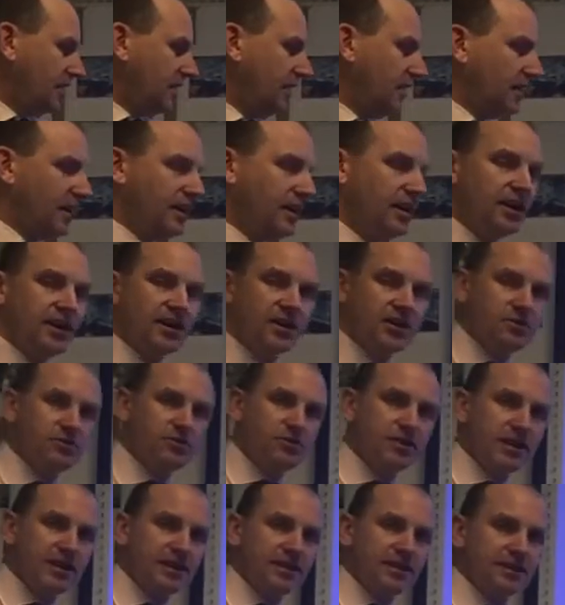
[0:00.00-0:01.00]
are, you
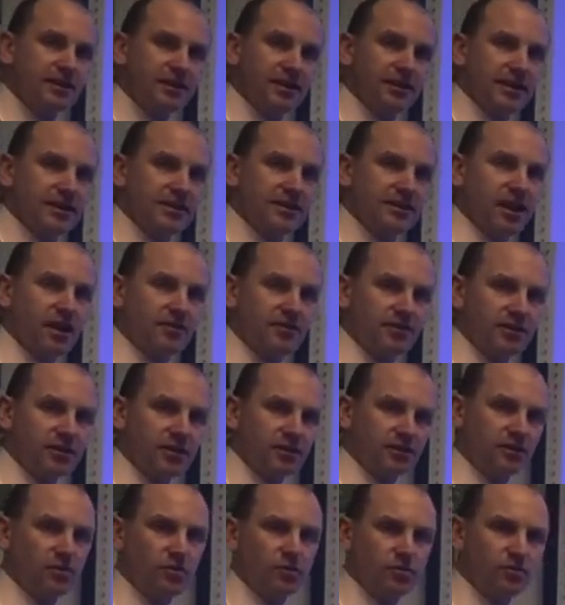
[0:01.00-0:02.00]
will need to know that stuff. It
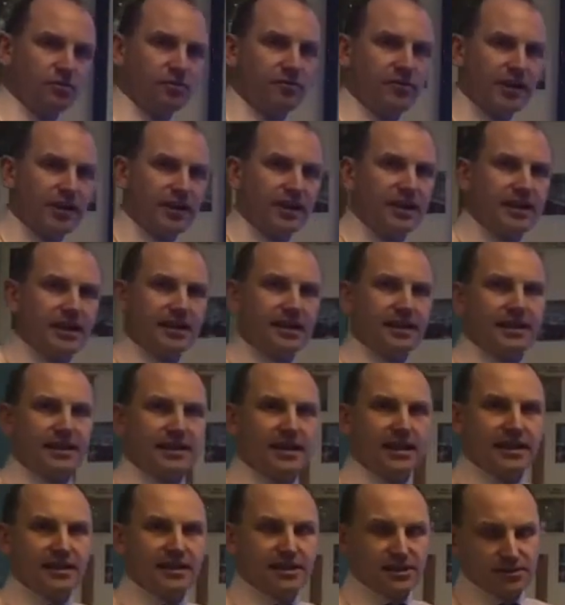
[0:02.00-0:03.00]
doesn't all fit
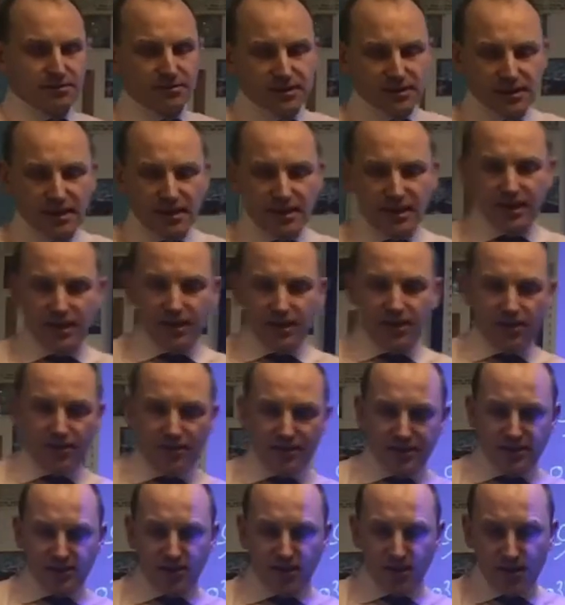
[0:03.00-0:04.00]
neatly into a year
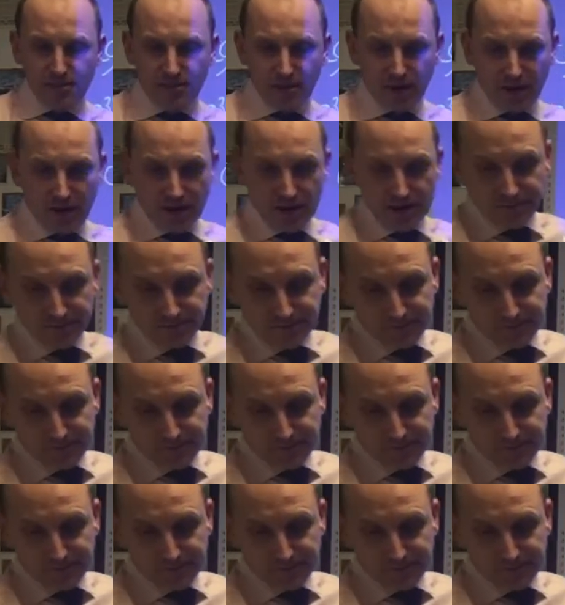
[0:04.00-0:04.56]
on the timeline.